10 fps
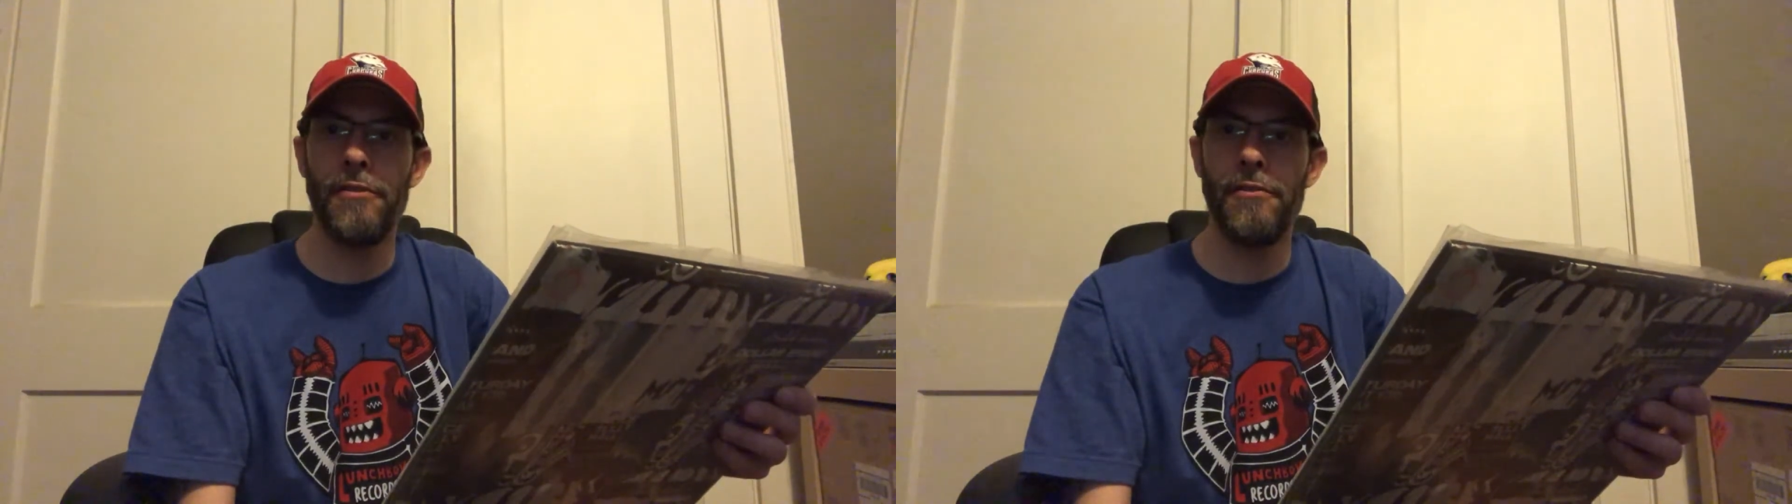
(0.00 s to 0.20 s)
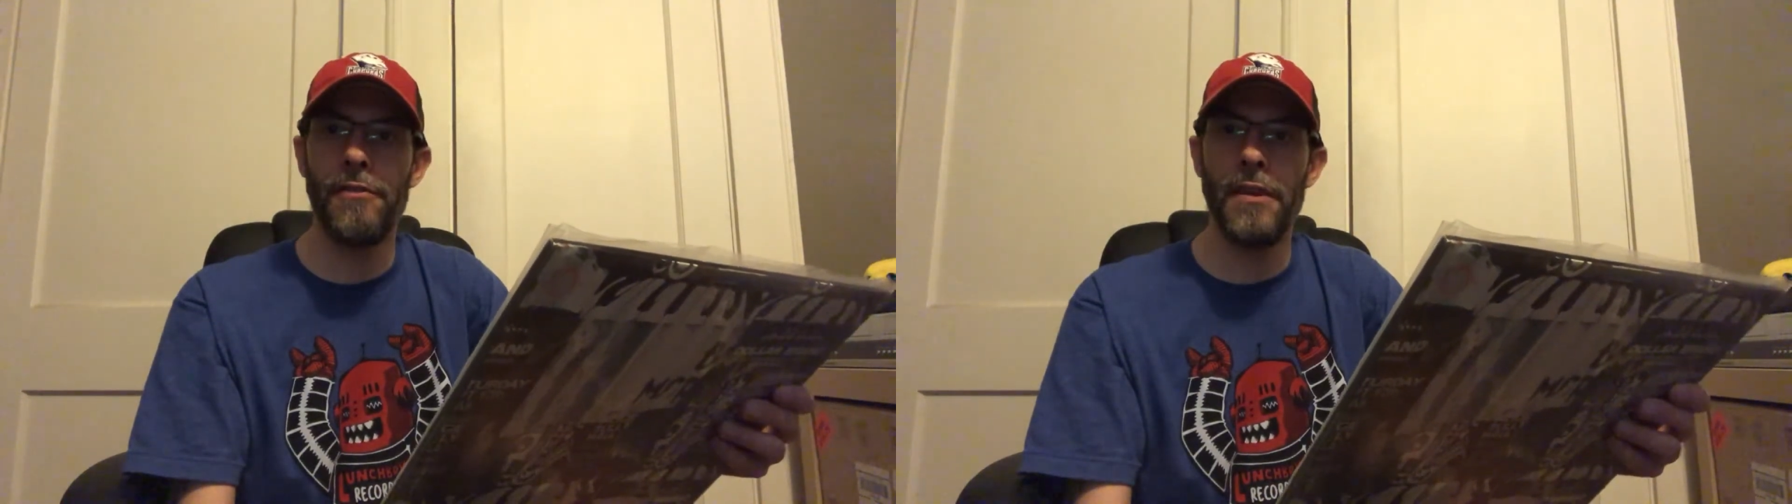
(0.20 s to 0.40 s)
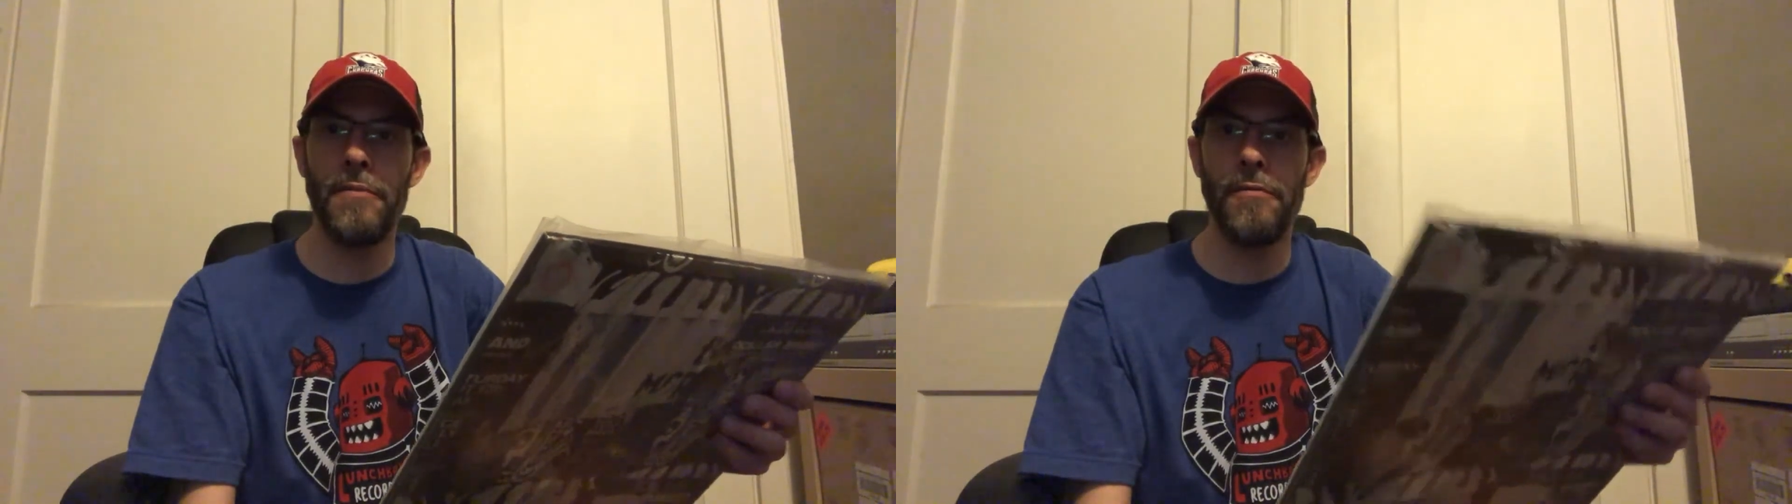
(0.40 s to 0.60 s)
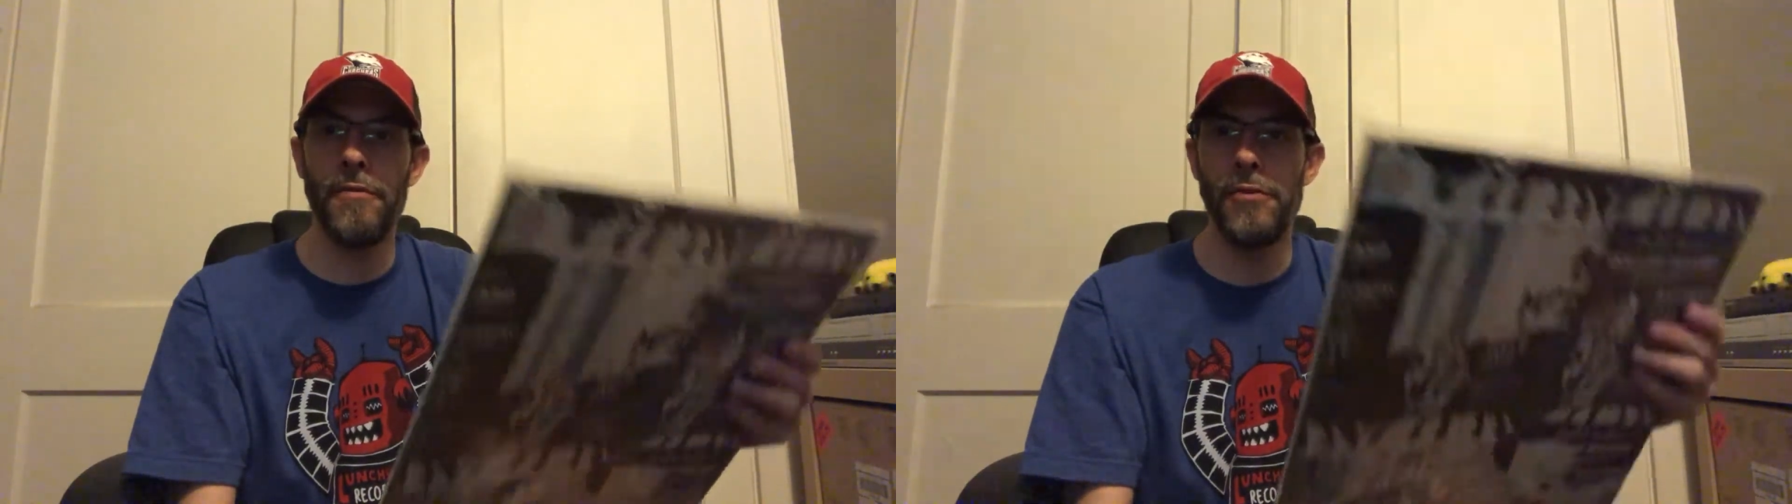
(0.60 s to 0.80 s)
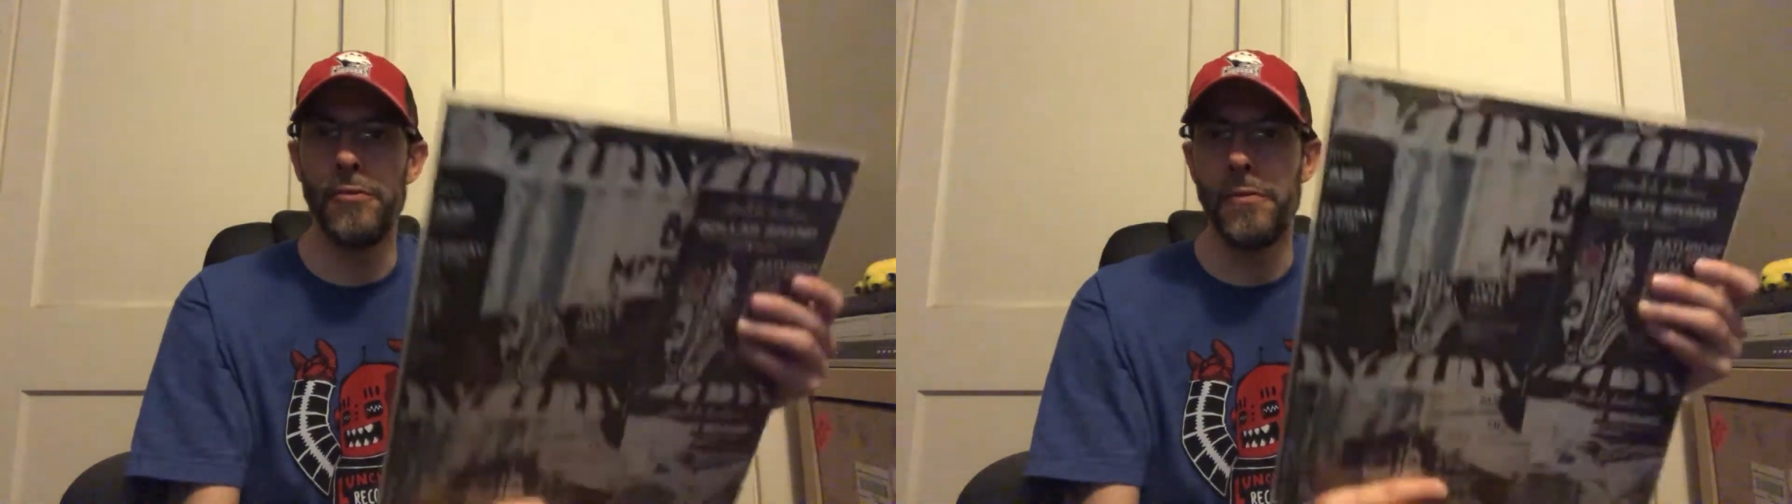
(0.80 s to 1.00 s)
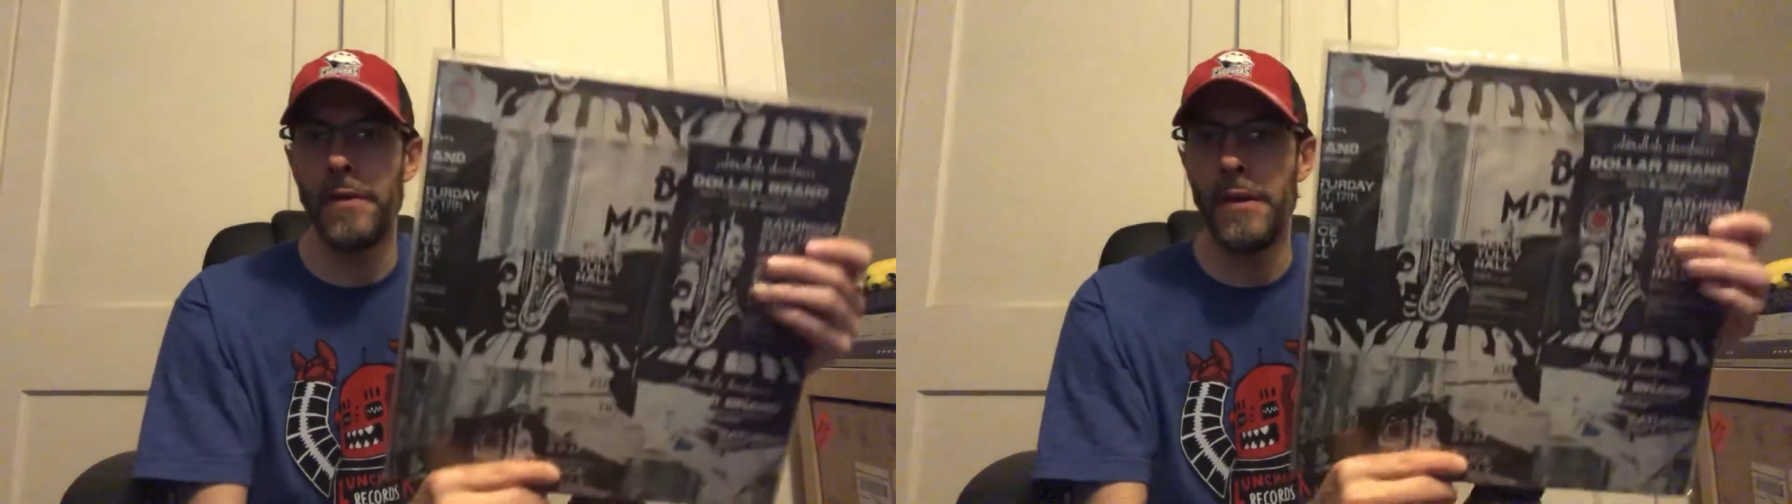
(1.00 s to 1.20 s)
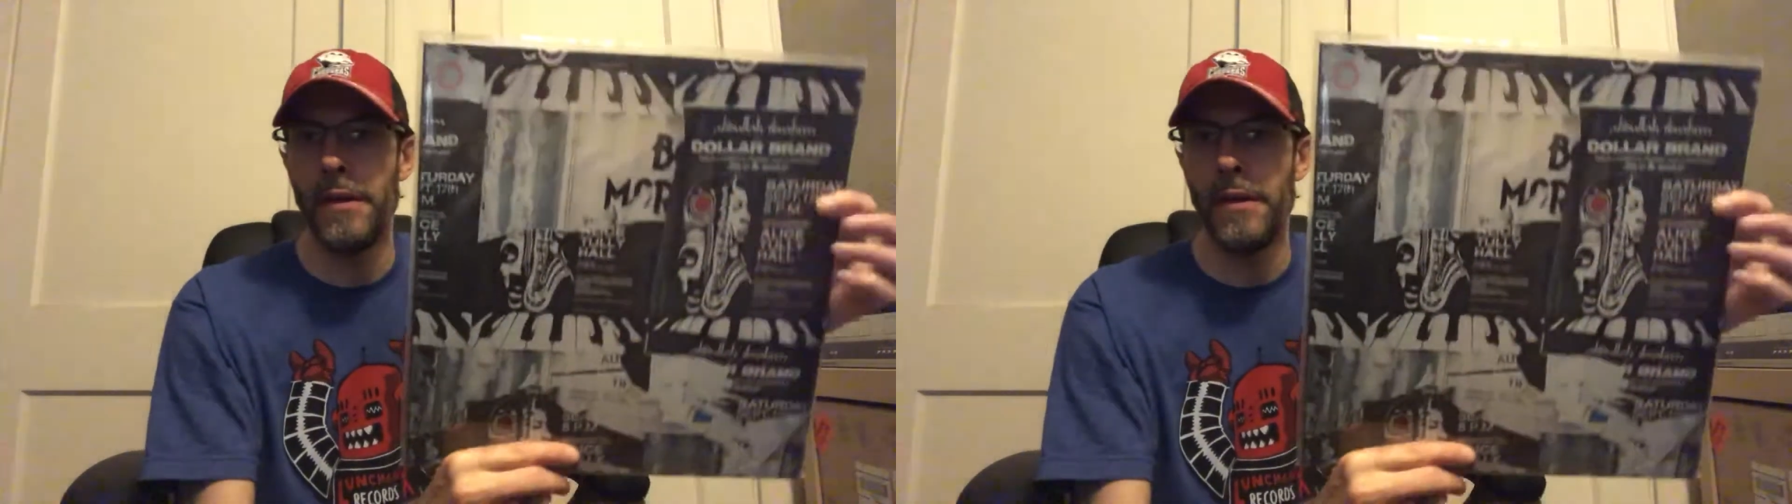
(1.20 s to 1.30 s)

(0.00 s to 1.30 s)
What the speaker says: just to name a few